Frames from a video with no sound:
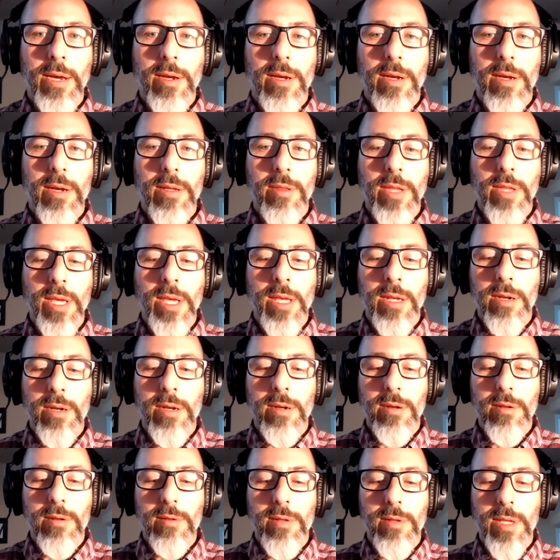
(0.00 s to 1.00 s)

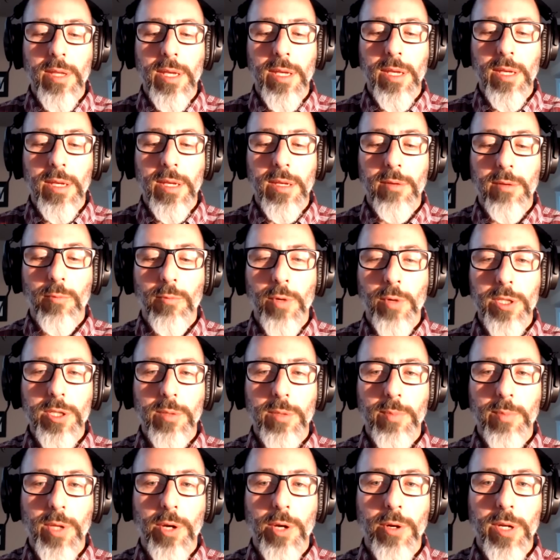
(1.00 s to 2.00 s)
in the
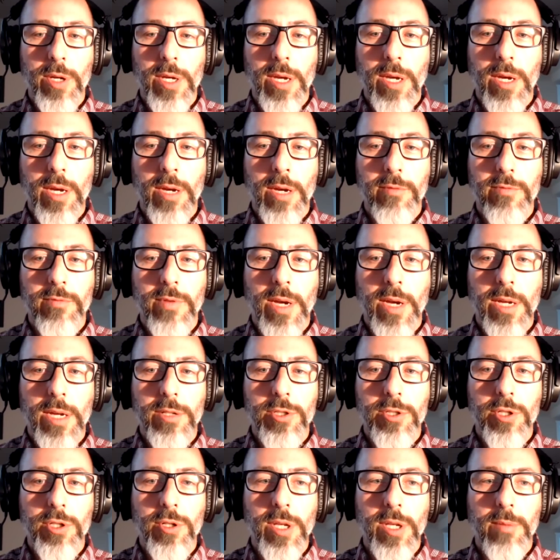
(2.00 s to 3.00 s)
whistleblowing of
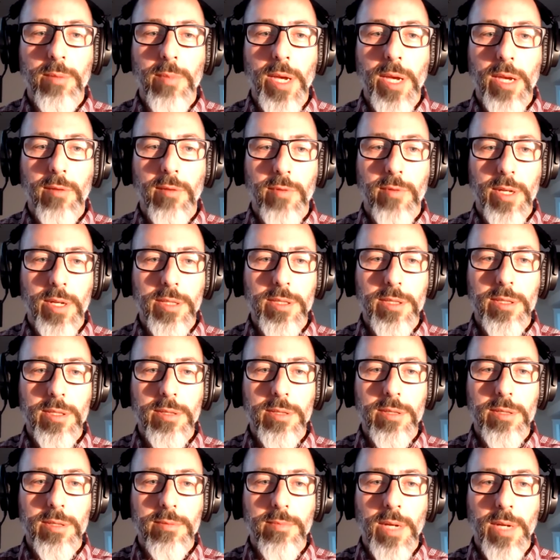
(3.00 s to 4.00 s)
Judy Mikovits.
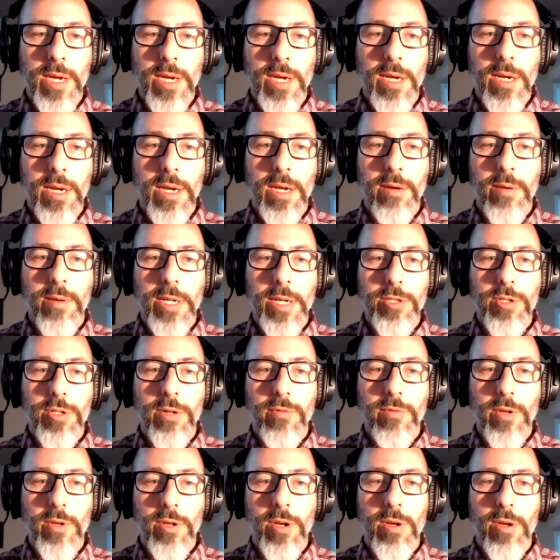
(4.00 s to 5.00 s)
I'm not sure
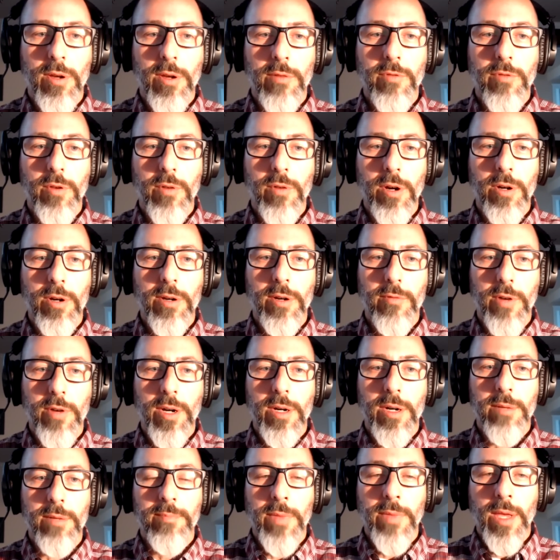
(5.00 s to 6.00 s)
if you've heard of
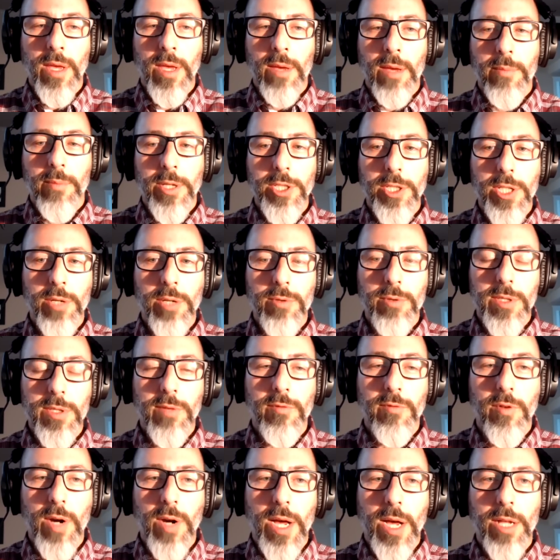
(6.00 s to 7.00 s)
her, but she was a
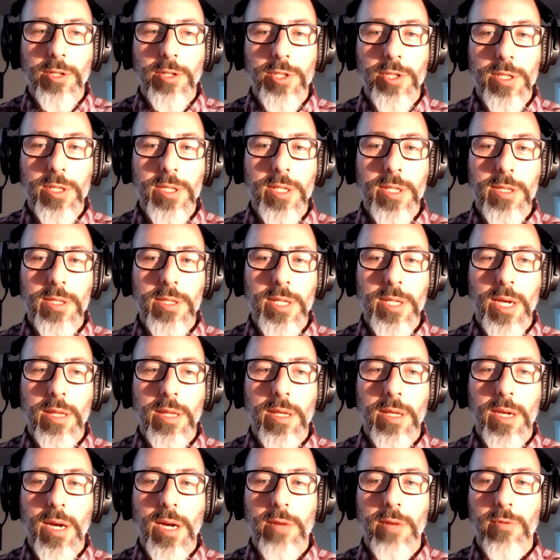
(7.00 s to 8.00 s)
virologist inside
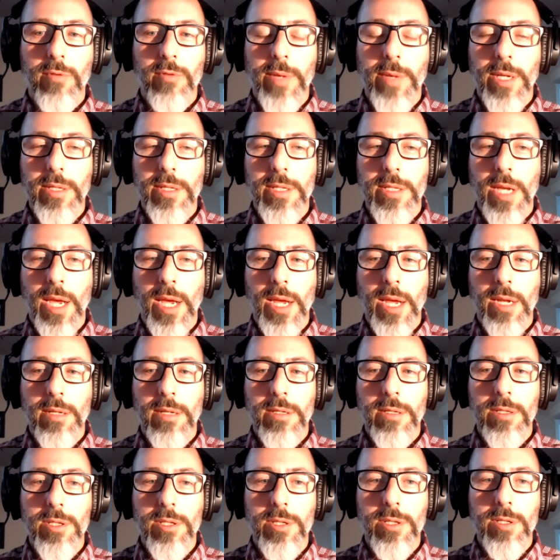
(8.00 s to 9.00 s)
the government
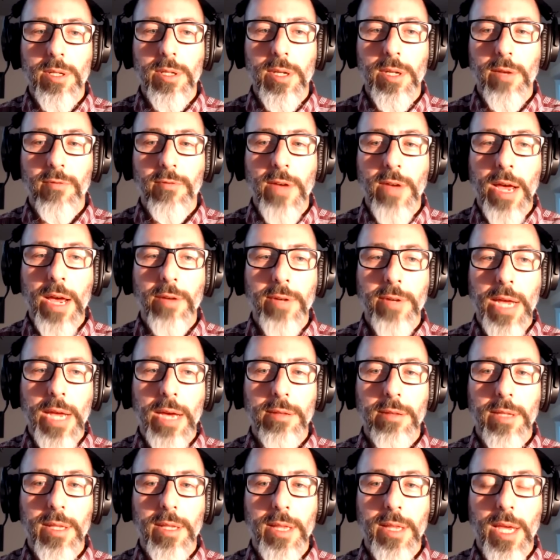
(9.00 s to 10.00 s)
and found
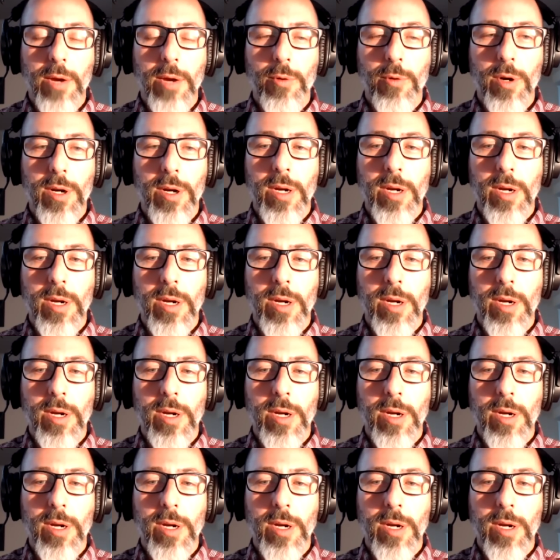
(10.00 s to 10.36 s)
out that they were,